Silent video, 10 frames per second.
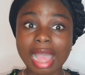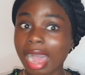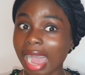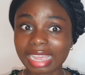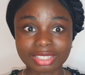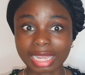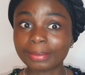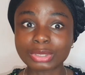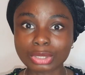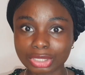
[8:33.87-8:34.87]
I'm
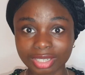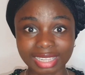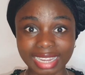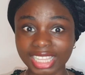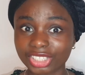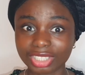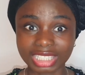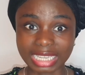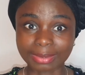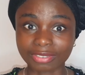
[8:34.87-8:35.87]
so sorry, like I literally slept off,